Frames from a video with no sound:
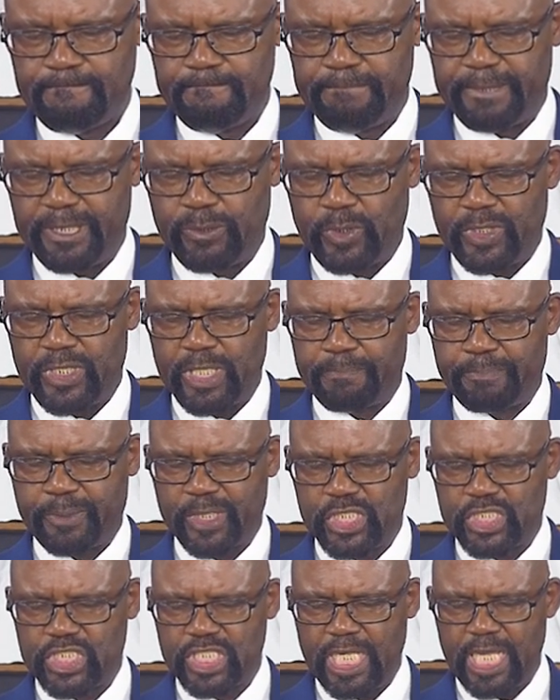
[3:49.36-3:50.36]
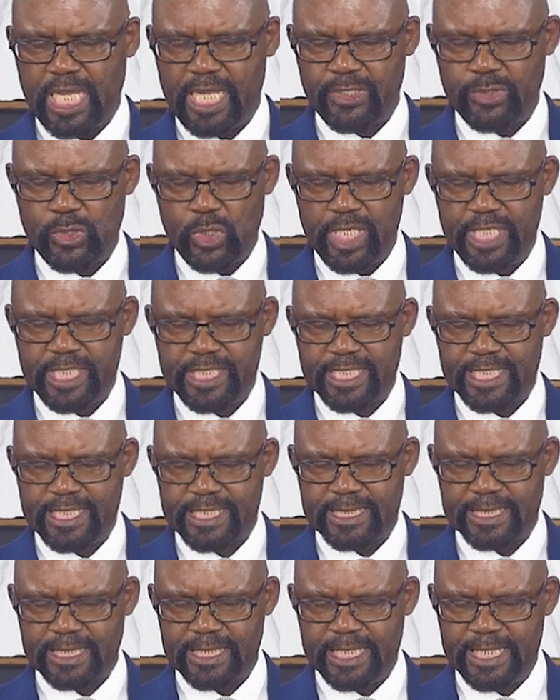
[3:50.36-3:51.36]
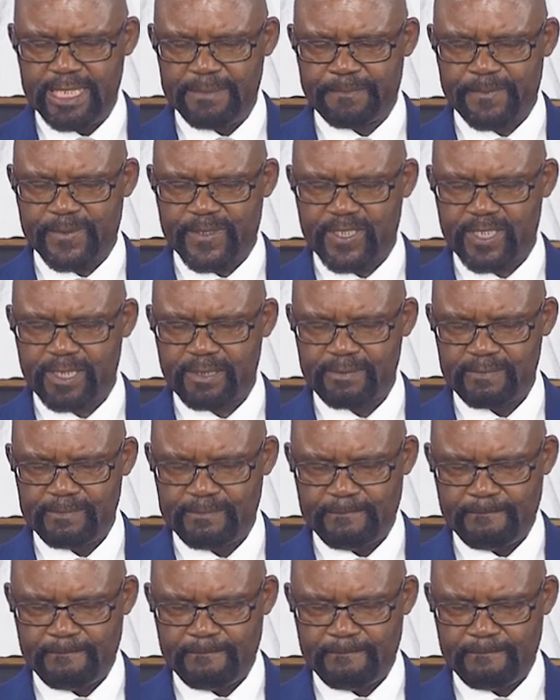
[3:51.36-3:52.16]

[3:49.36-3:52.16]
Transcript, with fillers: Be with the preacher, anoint his lips,